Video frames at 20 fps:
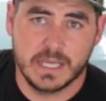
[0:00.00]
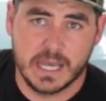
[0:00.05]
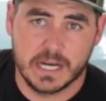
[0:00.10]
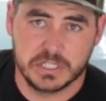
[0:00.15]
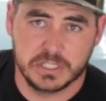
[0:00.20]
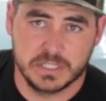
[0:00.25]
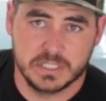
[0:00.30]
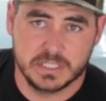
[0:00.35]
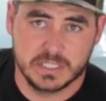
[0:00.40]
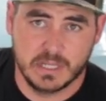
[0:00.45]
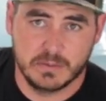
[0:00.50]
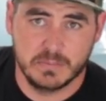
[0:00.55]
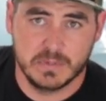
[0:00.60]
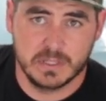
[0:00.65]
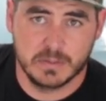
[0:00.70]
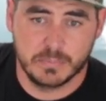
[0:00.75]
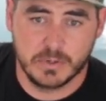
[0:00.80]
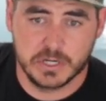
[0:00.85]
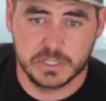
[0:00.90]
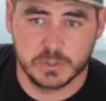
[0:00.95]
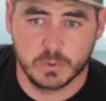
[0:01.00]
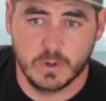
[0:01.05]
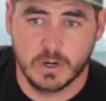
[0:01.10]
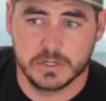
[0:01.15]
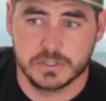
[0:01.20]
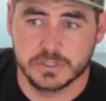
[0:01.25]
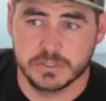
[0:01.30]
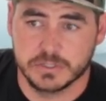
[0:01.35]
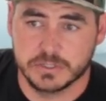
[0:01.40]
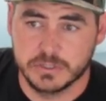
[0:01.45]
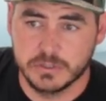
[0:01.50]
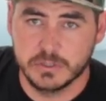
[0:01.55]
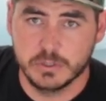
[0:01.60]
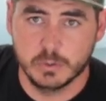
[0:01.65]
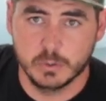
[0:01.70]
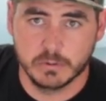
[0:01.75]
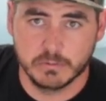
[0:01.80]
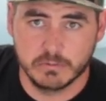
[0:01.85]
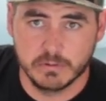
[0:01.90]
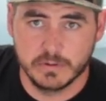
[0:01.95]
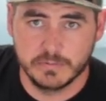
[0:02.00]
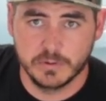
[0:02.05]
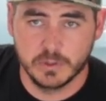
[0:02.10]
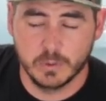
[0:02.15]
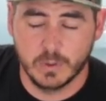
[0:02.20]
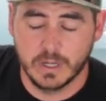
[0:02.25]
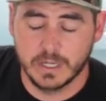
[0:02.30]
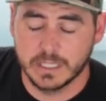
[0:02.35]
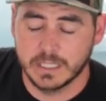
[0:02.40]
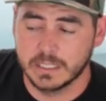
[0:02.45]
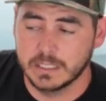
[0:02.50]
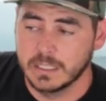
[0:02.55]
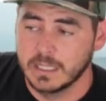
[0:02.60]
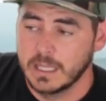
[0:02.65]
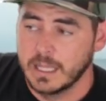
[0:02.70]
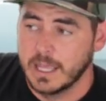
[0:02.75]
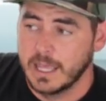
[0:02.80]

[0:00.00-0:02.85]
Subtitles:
They actually sent me the pressure washer to do a review on it.